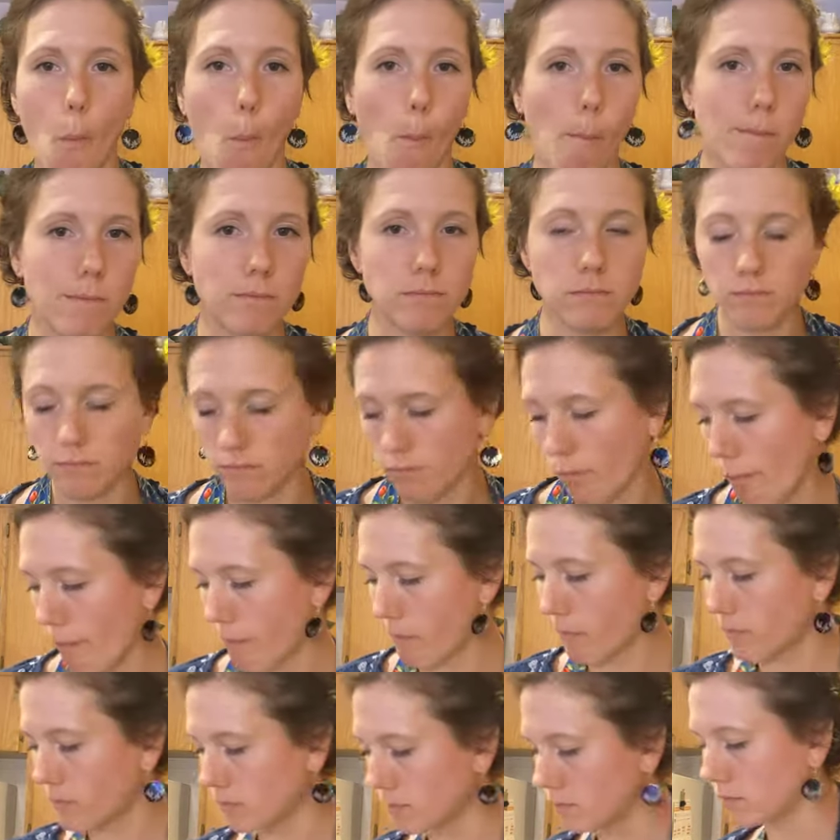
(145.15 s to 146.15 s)
And hmm,
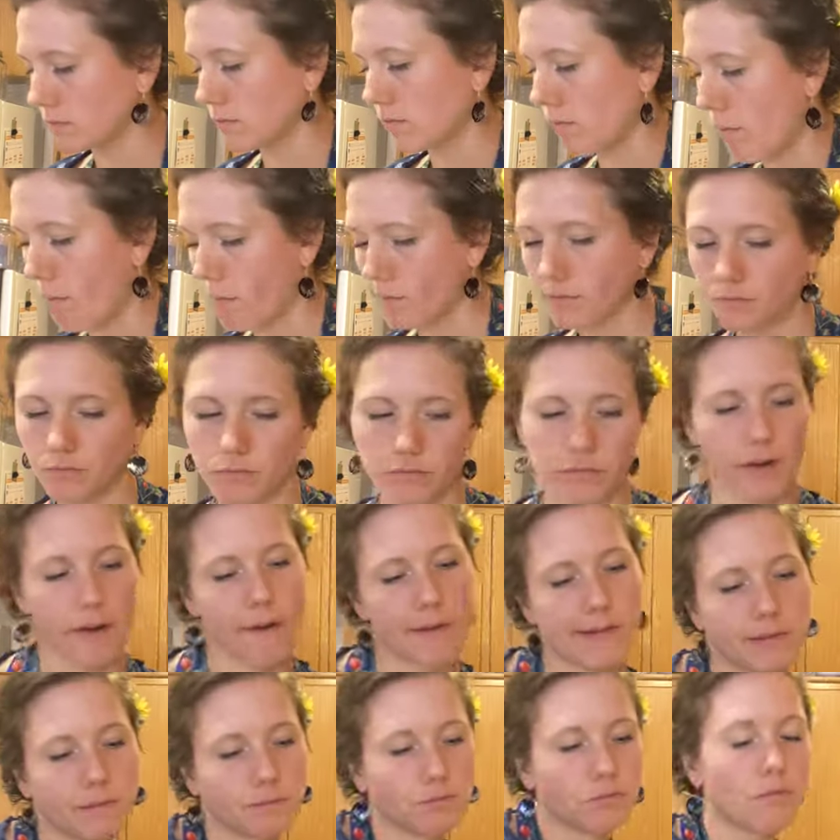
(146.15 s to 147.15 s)
hmm, hmm.
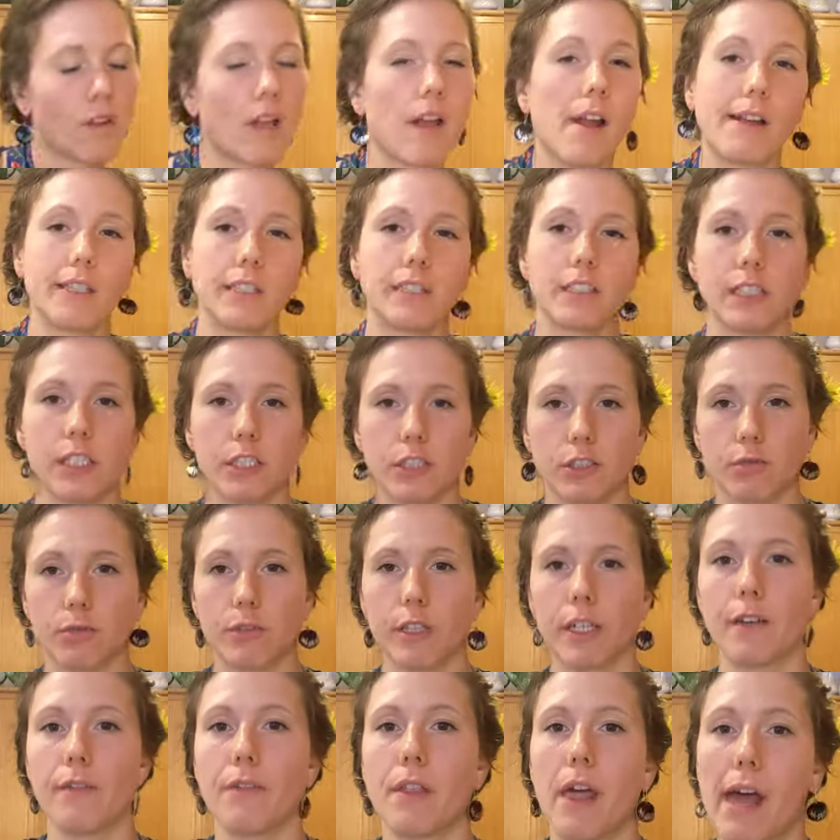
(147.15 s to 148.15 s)
it gets
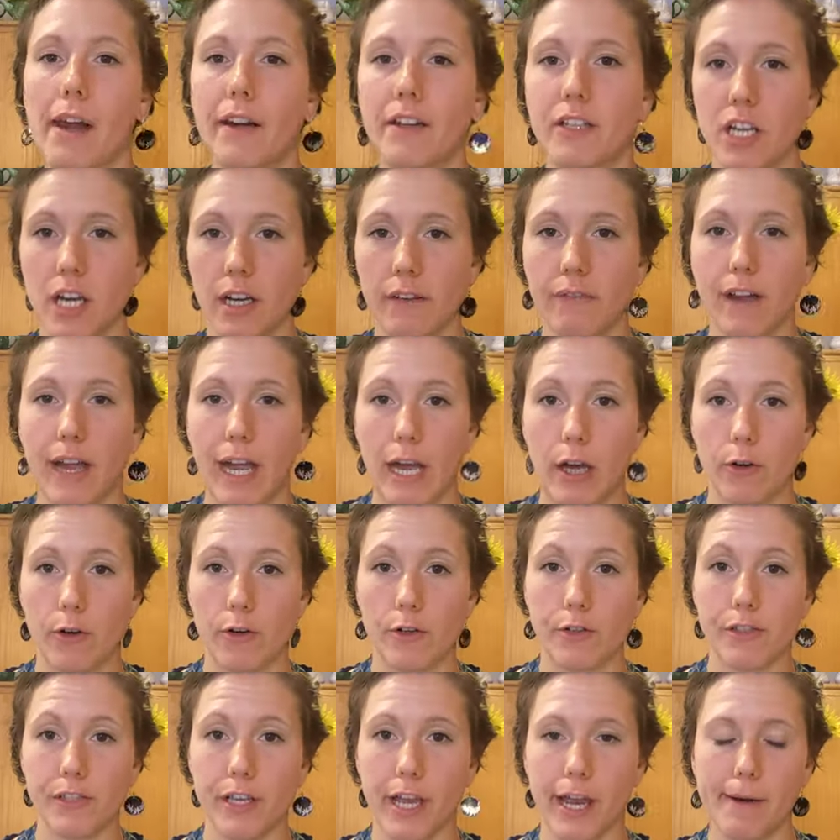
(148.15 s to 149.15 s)
rid of that tough
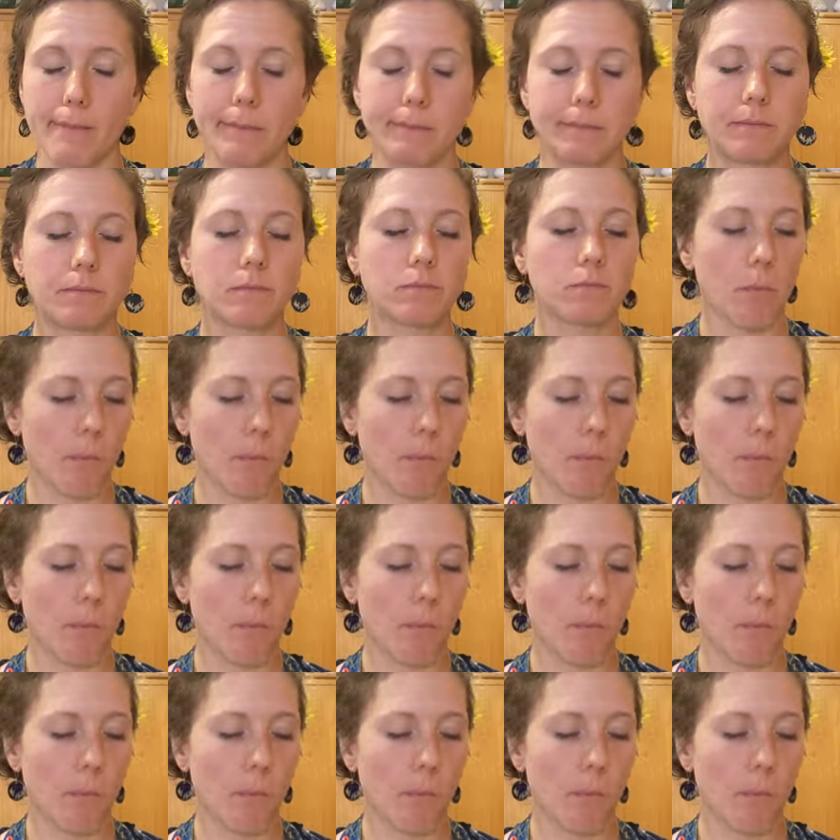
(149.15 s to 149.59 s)
outer side.